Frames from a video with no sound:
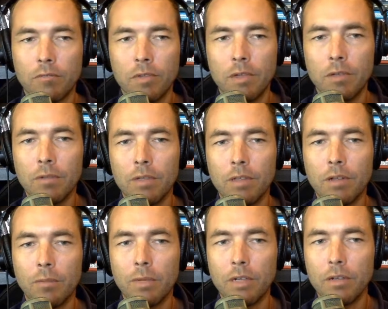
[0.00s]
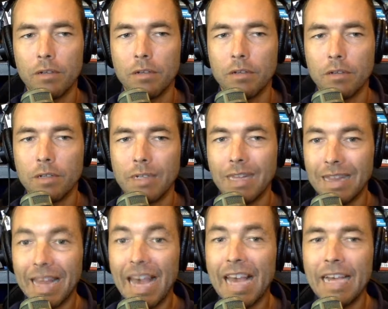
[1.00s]
it was a little bit
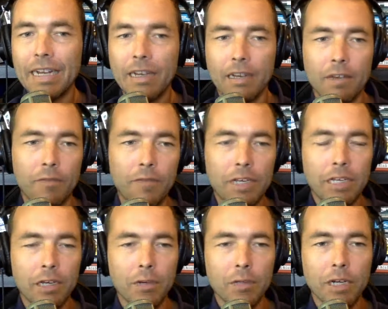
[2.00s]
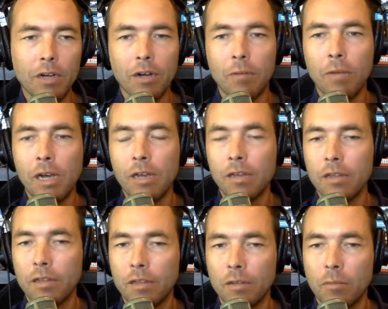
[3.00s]
delayed video there on my
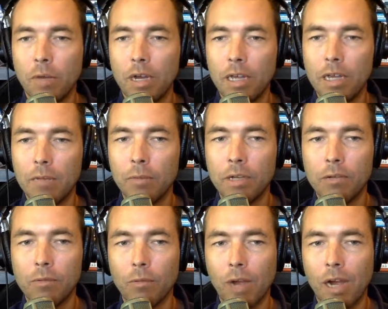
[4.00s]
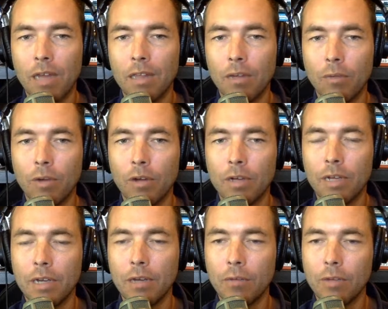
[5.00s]
end, but I think we're on
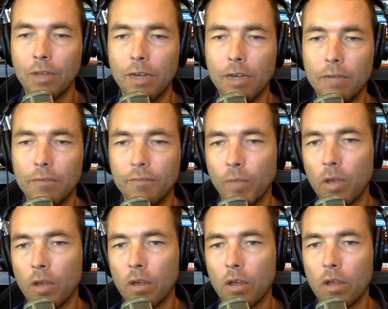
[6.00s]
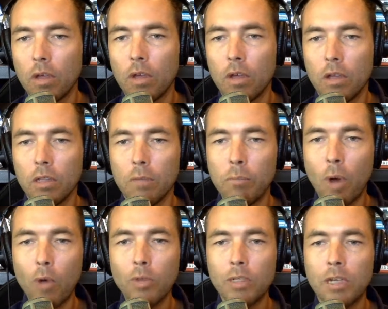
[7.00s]
deck. We're live. The
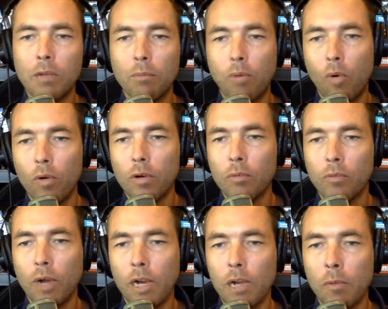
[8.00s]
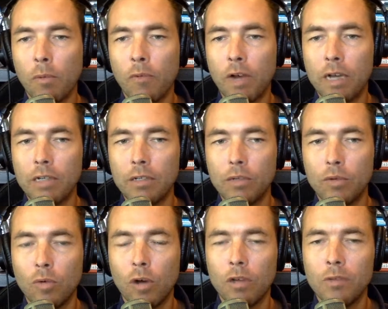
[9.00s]
most important breakup advice.
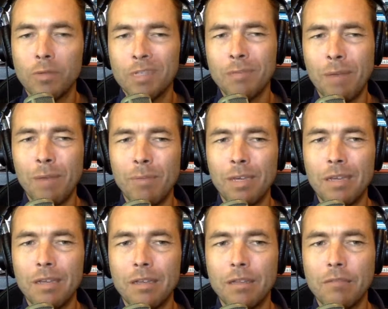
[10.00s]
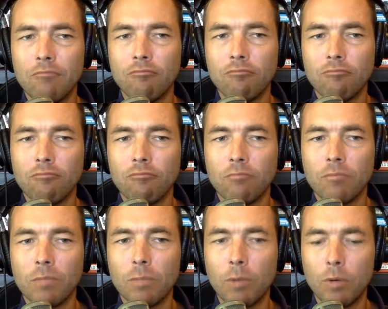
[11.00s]
Who are you? And this might be
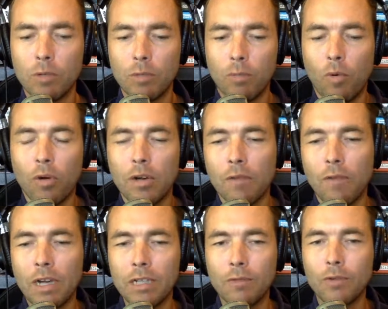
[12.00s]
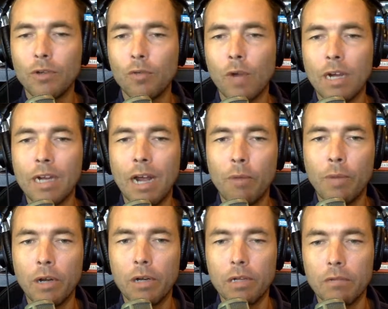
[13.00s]
the most important advice for you right now,
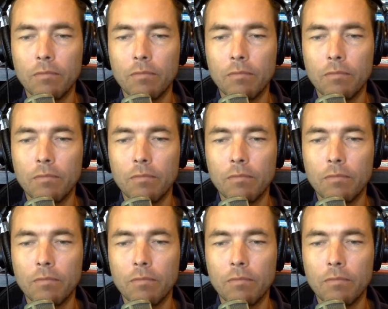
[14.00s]
period.